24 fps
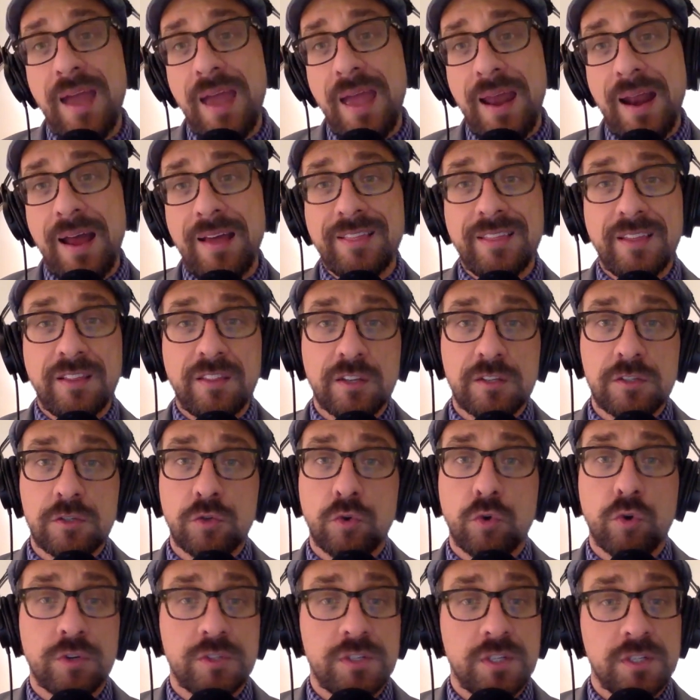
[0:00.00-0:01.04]
And I think this is a
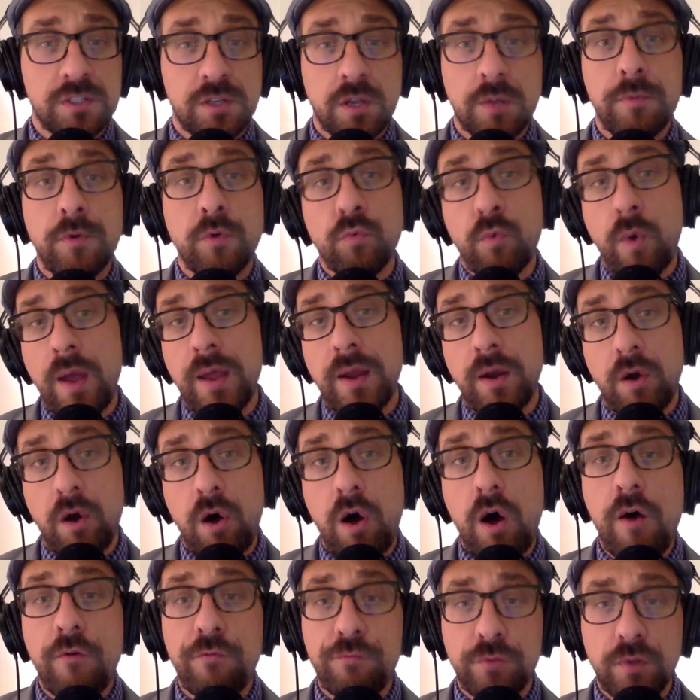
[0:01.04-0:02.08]
horse that's going to be right
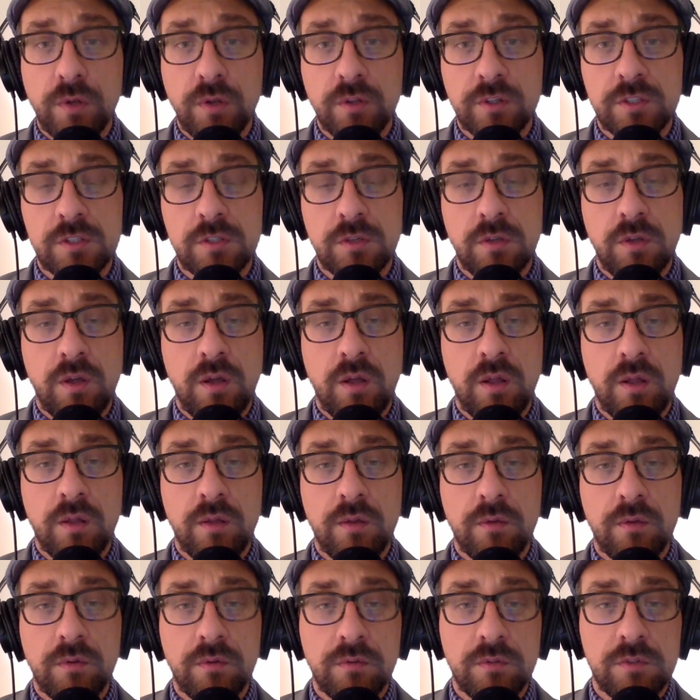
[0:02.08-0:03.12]
off
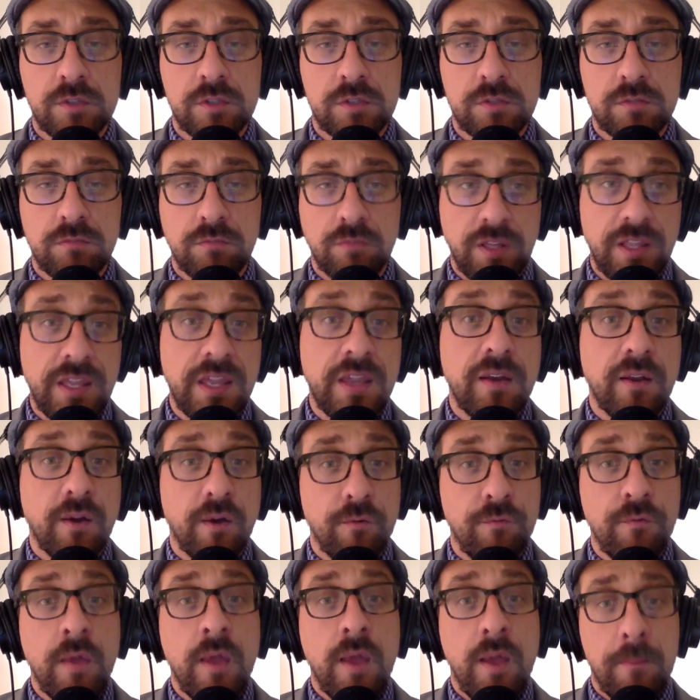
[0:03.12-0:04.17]
the lead
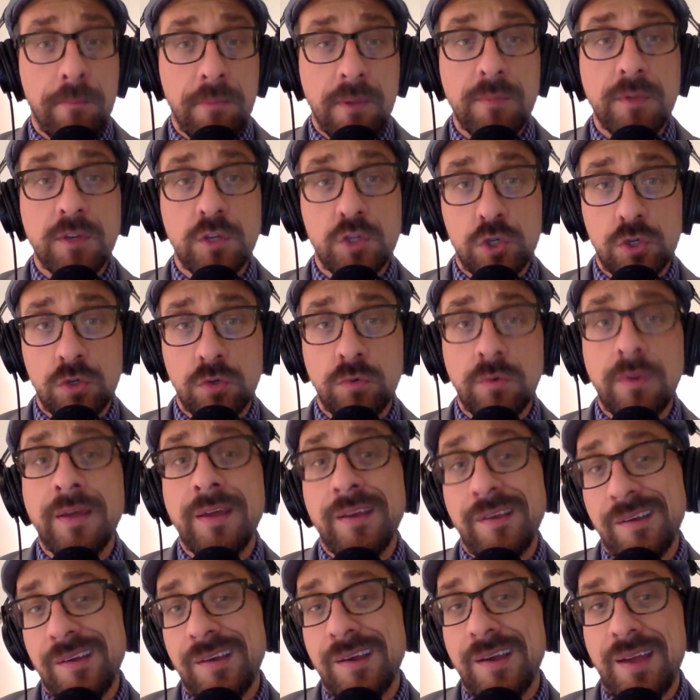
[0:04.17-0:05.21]
of Mimi June.
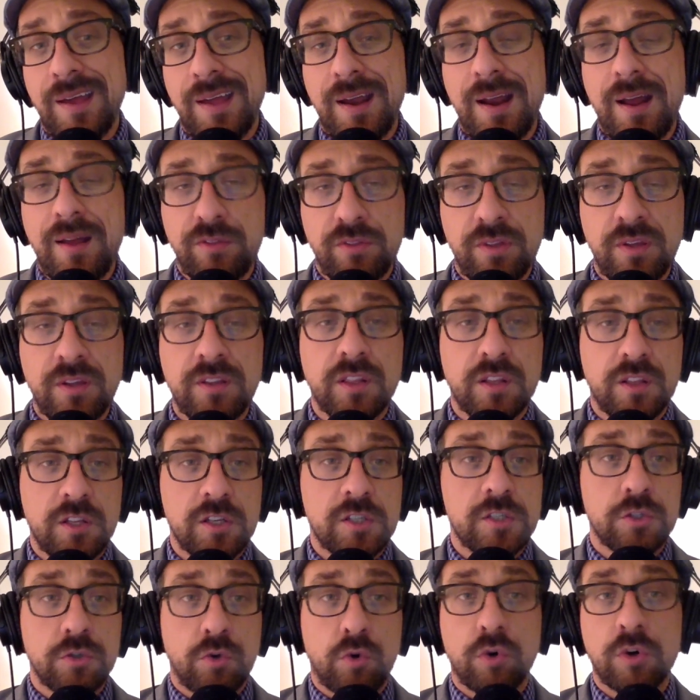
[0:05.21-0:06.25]
And I think that
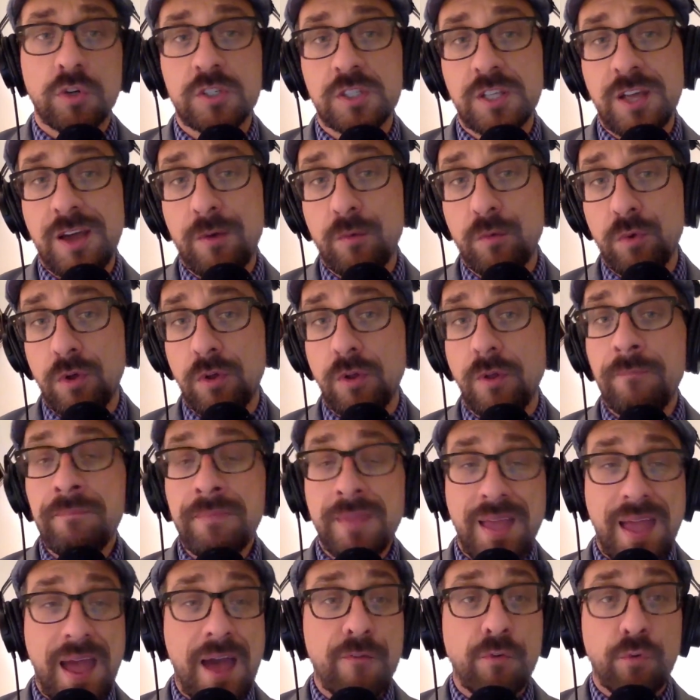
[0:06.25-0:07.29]
this is a horse that will
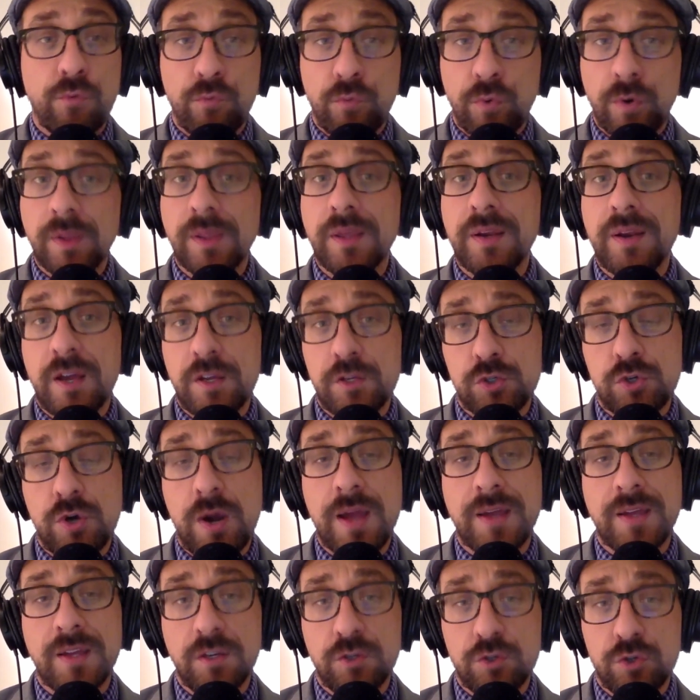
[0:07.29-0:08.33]
have a really nice
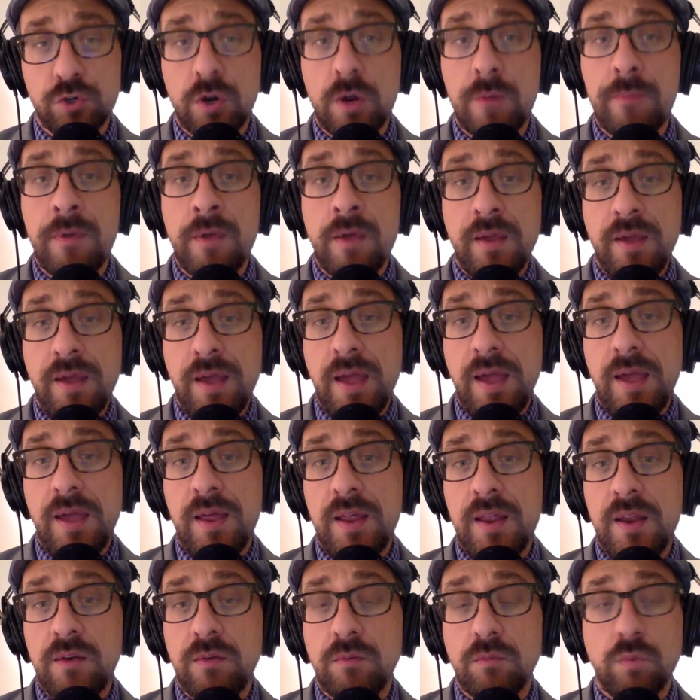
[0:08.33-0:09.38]
tracking trip
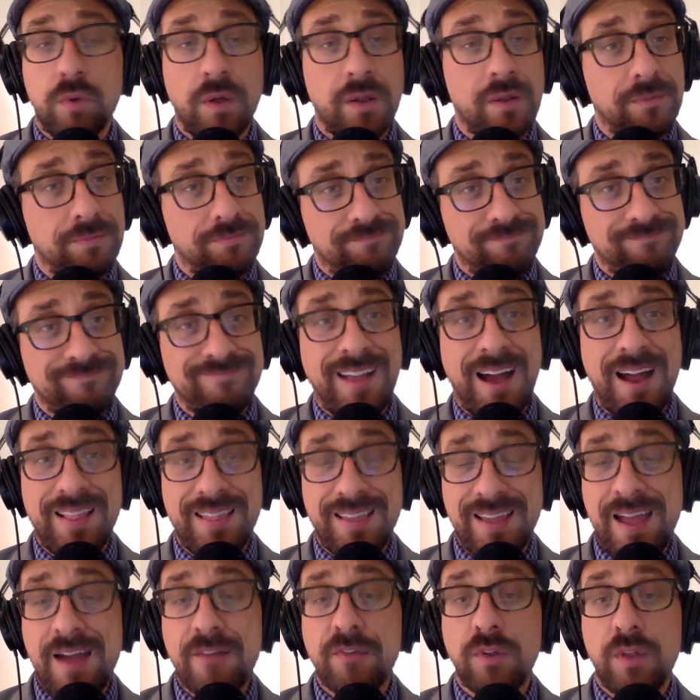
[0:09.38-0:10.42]
and will, I
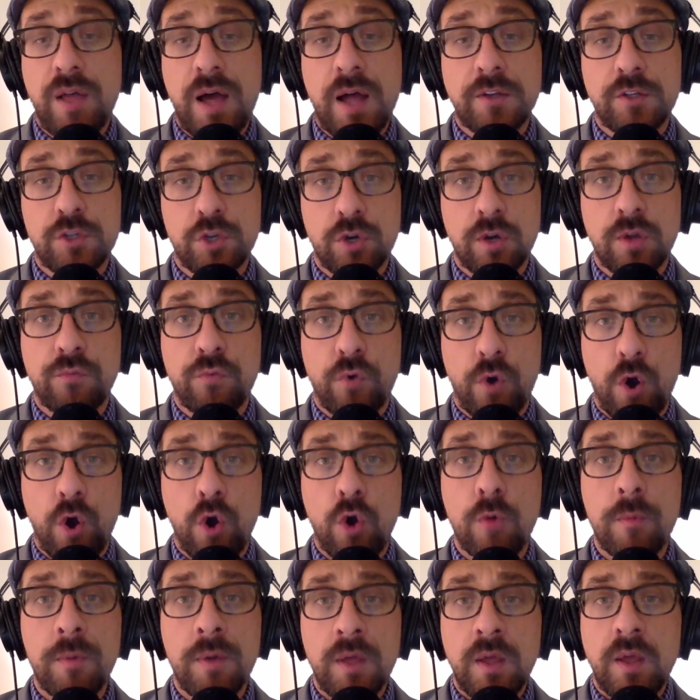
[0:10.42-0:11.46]
think, have a lot turning for
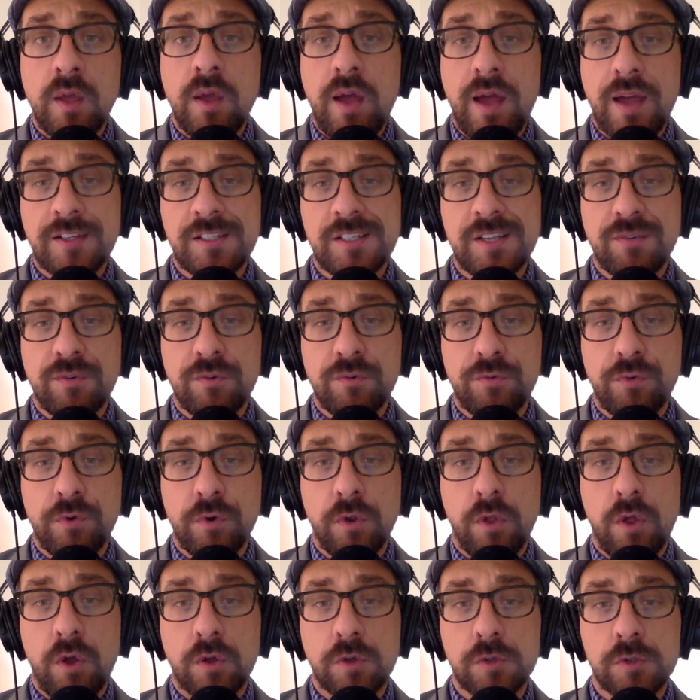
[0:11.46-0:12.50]
home at 7
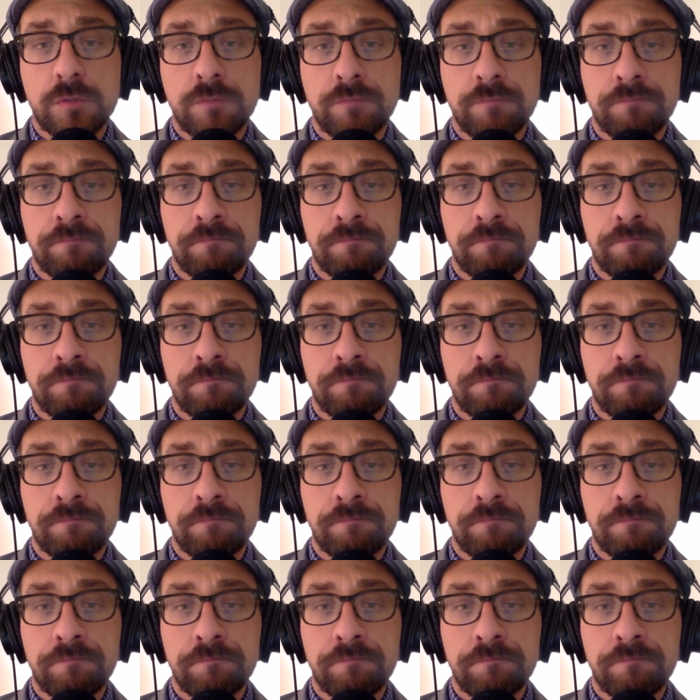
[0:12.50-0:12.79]
furlongs.